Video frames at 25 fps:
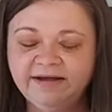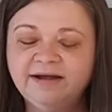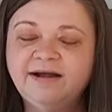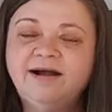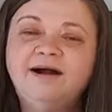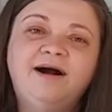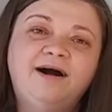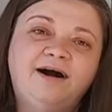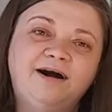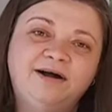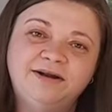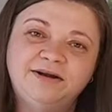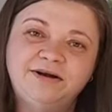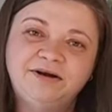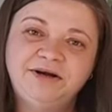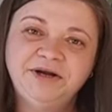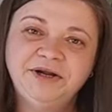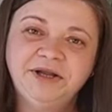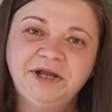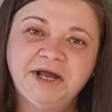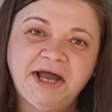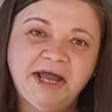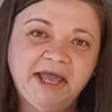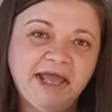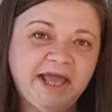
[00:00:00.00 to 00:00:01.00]
the
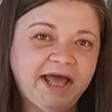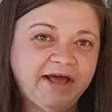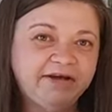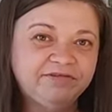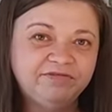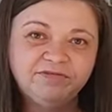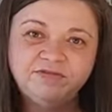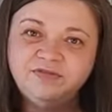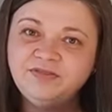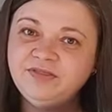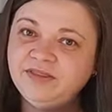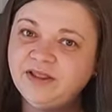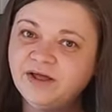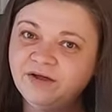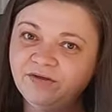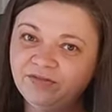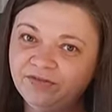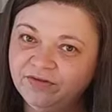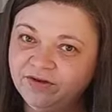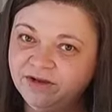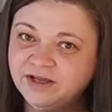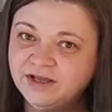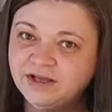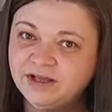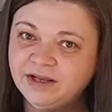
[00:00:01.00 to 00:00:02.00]
color, I have
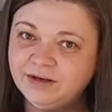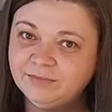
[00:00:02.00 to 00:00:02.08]
nothing